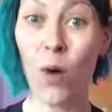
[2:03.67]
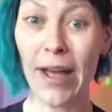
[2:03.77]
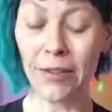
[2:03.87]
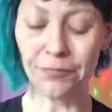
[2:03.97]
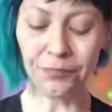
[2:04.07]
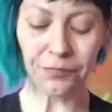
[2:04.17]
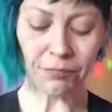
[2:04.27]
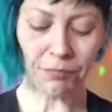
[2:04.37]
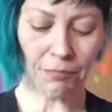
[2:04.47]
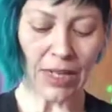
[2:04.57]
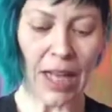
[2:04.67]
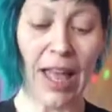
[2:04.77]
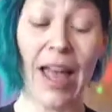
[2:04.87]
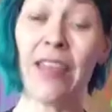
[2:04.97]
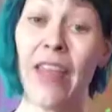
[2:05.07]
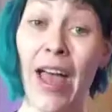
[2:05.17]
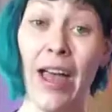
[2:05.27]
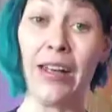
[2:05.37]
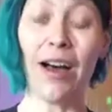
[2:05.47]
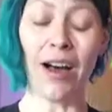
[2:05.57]
when. And
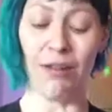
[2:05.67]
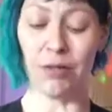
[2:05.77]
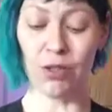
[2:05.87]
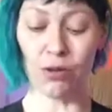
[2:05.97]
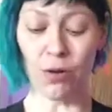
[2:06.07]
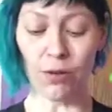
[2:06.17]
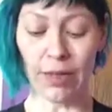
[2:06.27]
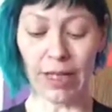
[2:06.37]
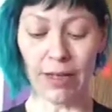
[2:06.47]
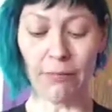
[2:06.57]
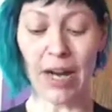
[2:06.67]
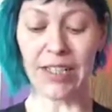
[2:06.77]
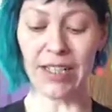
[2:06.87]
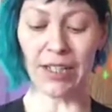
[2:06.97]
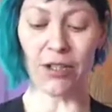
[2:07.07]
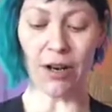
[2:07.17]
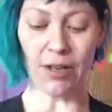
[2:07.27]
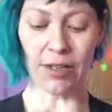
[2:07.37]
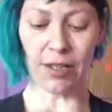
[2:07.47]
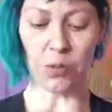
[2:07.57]
then I was scrolling my
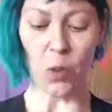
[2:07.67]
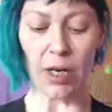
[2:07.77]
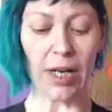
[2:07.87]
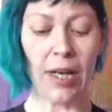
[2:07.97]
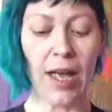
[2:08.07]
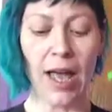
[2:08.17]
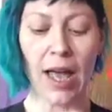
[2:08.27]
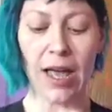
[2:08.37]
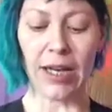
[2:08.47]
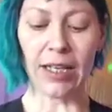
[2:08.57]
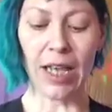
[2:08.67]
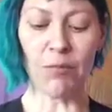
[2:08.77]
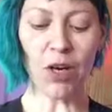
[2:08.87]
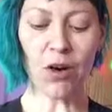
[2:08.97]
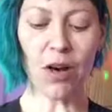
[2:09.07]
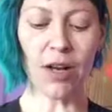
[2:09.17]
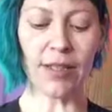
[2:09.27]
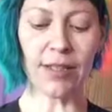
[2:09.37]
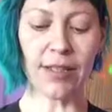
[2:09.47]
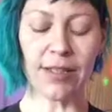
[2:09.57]
TikTok this morning, and I came
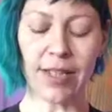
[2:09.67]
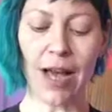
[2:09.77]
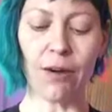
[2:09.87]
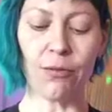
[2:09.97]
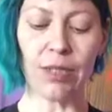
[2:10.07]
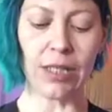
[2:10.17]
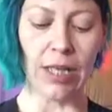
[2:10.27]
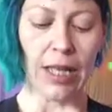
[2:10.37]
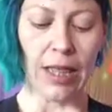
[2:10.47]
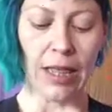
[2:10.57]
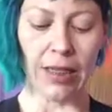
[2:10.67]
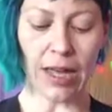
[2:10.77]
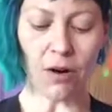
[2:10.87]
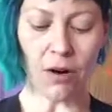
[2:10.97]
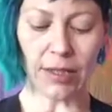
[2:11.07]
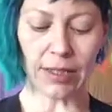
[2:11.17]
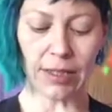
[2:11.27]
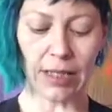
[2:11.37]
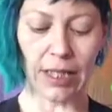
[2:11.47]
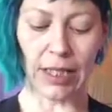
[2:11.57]
across a sound that
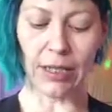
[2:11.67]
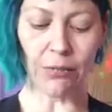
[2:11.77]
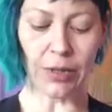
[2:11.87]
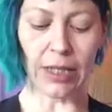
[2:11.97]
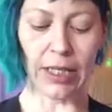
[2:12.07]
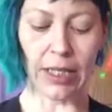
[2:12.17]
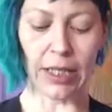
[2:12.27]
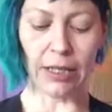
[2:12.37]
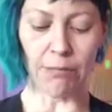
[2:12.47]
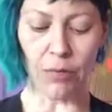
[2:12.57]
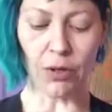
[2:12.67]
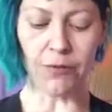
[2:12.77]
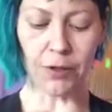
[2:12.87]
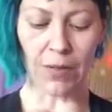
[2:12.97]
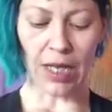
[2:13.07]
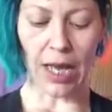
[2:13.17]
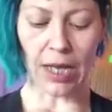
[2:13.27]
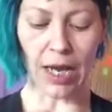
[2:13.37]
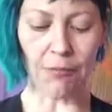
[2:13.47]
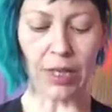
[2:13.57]
honestly, it moved me.
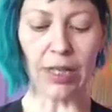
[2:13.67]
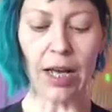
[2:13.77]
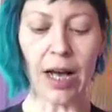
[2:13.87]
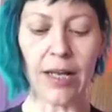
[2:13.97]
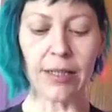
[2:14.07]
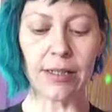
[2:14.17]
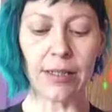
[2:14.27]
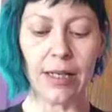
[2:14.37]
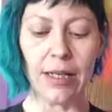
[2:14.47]
And I realized